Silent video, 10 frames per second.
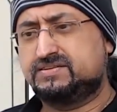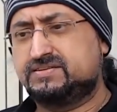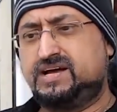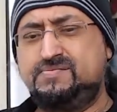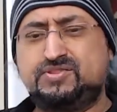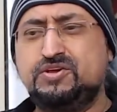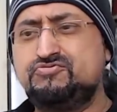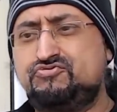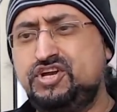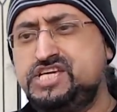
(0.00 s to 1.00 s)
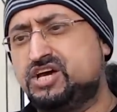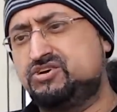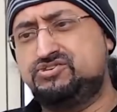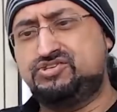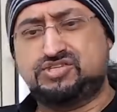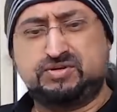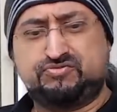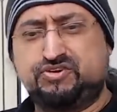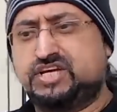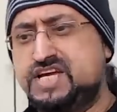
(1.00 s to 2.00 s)
I'm doing videos with
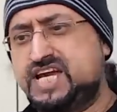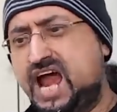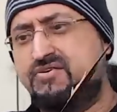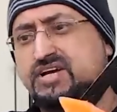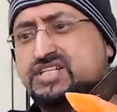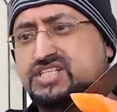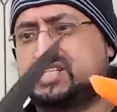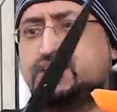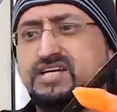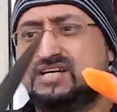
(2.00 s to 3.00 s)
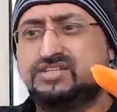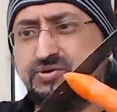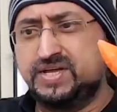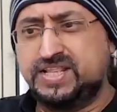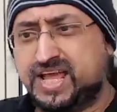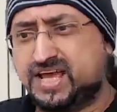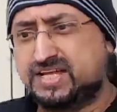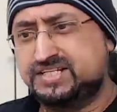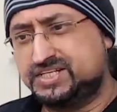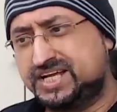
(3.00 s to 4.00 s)
freaking carrots doing that. Does
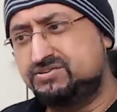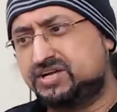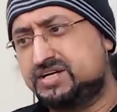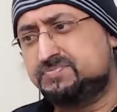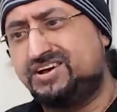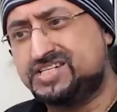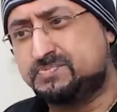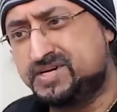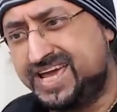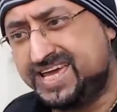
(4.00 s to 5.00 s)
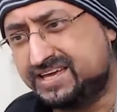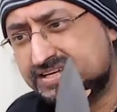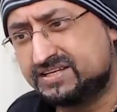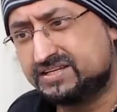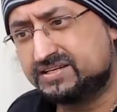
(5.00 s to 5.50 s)
that look like a person that likes Monet?